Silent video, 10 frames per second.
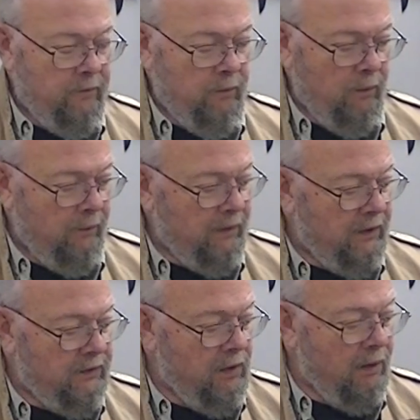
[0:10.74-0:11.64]
going
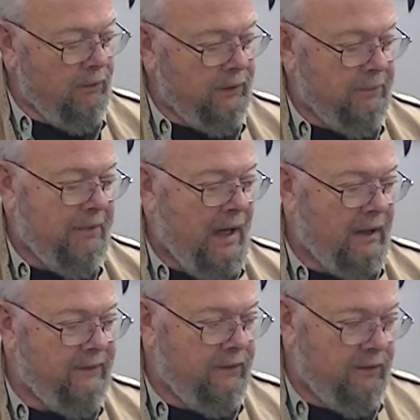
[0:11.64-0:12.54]
to start with the
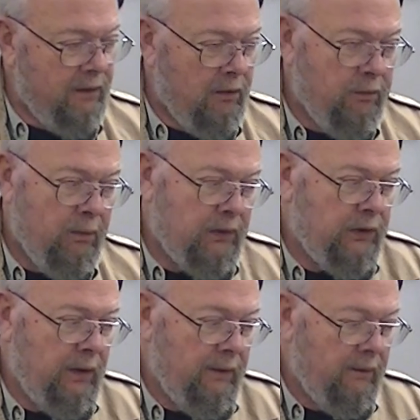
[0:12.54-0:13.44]
box itself, which
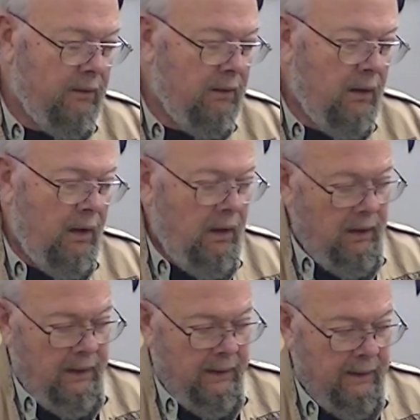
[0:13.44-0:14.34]
is,
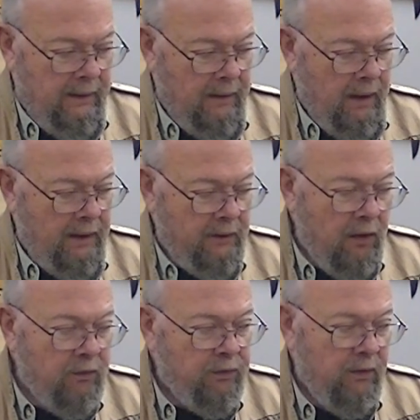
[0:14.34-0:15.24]
I
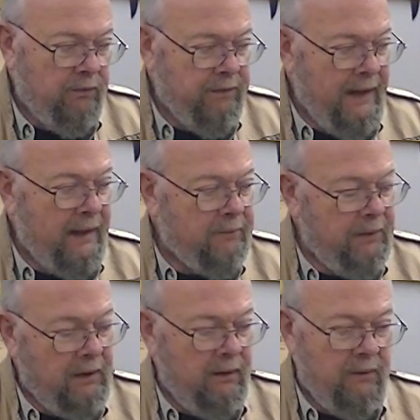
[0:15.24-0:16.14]
know for a fact
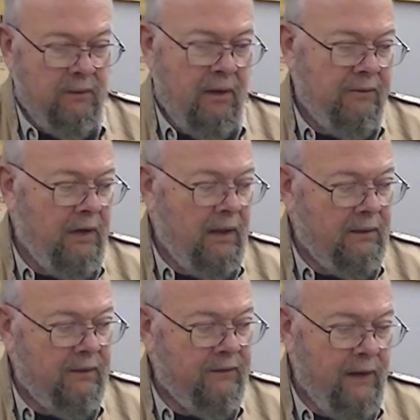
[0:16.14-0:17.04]
because I've got
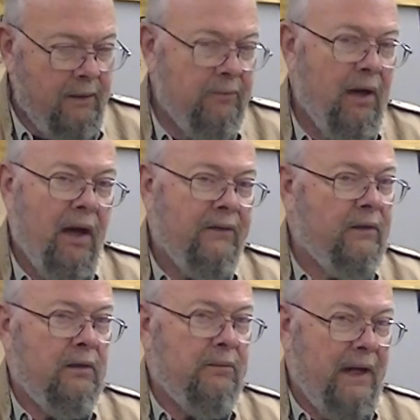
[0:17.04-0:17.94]
the same box
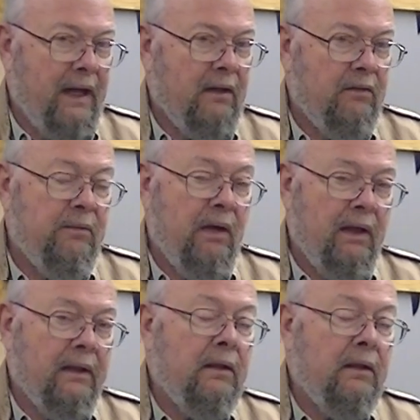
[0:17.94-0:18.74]
in the back of my